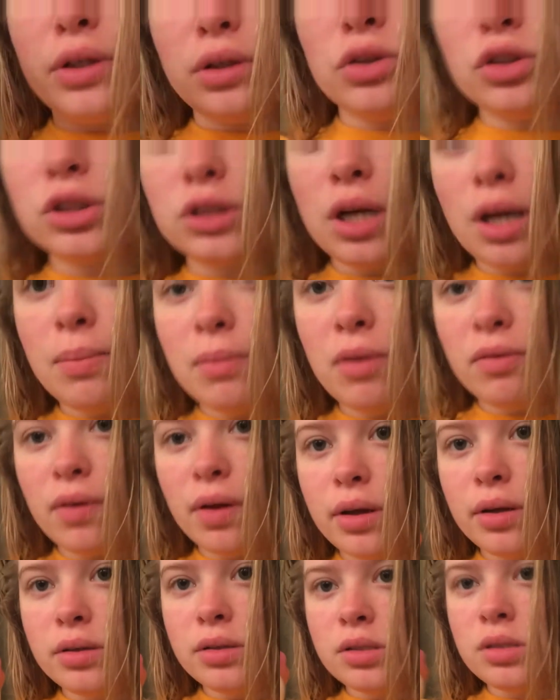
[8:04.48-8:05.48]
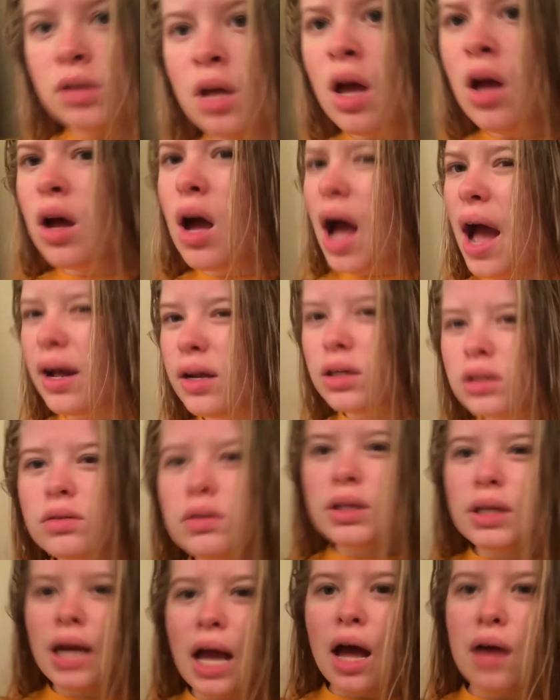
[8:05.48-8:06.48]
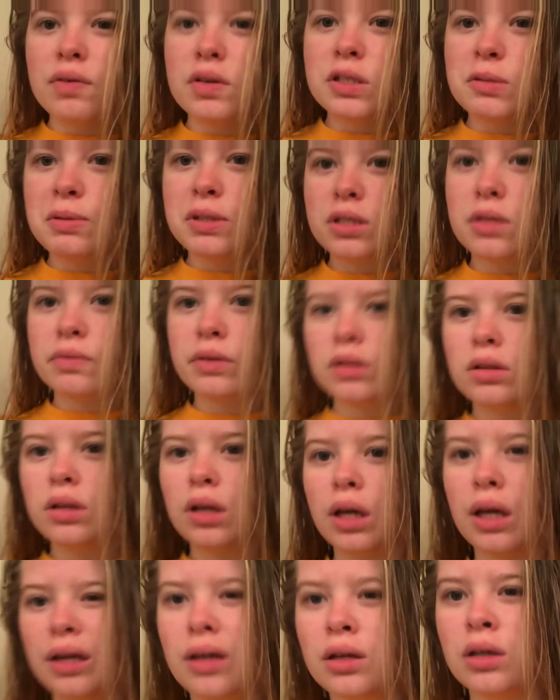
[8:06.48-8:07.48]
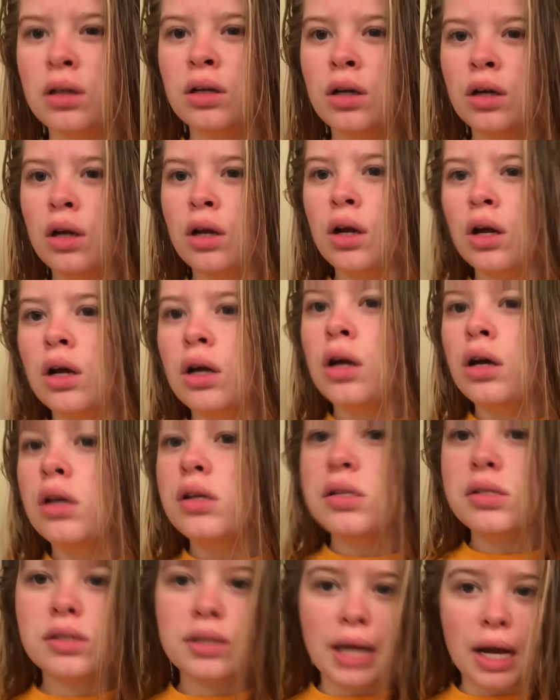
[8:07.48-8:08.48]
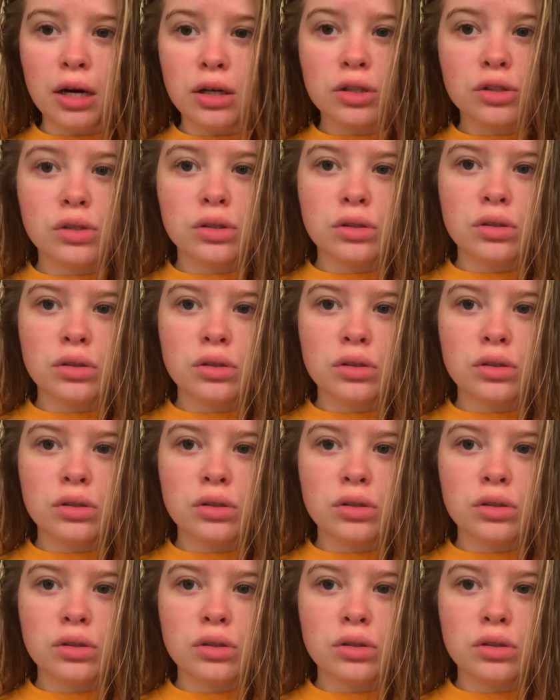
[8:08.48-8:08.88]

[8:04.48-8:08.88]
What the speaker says: lotion on my face. I don't really have a specific, like, I